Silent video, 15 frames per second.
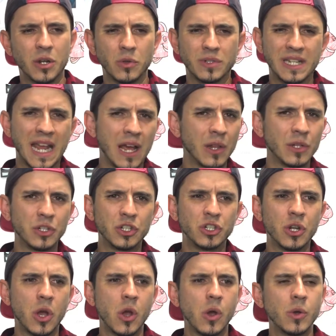talent
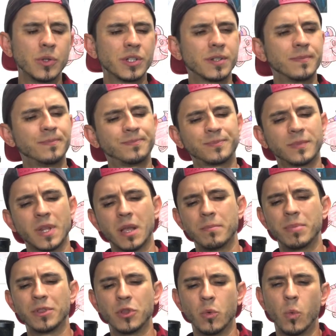shows.
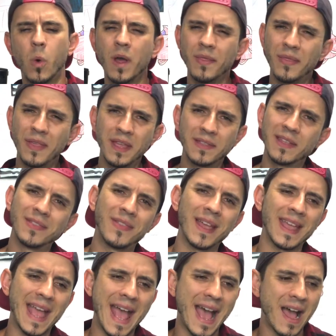But the one thing that they
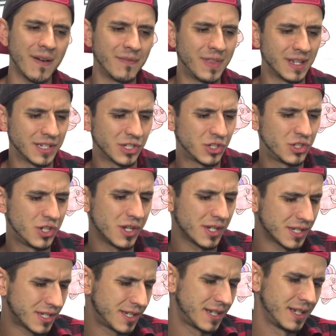have that's
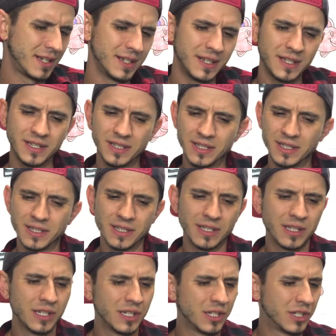just
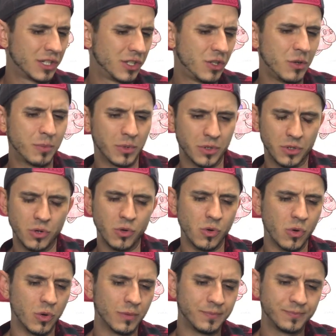super
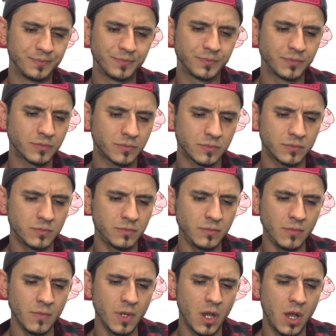cool.
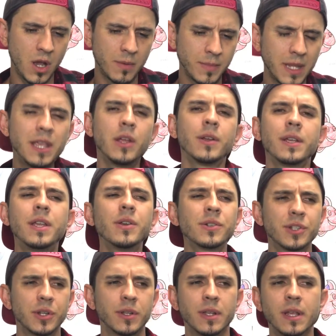Here's
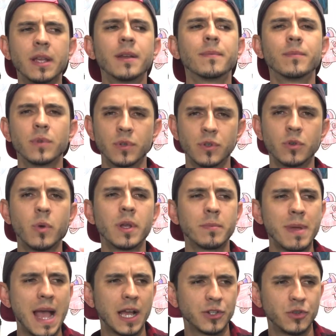a quick
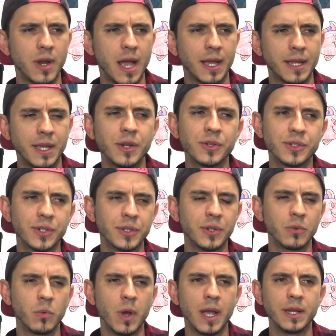backtrack. Here's a
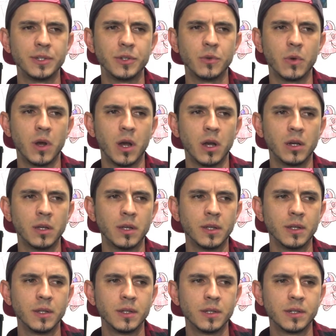good way to
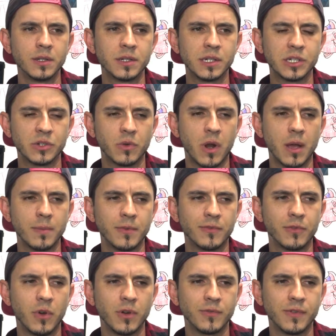describe the
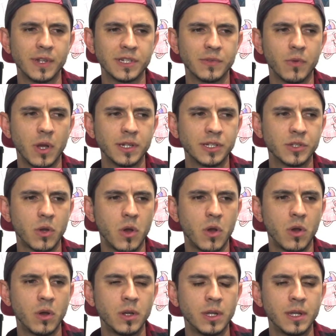Fall Festival. I saw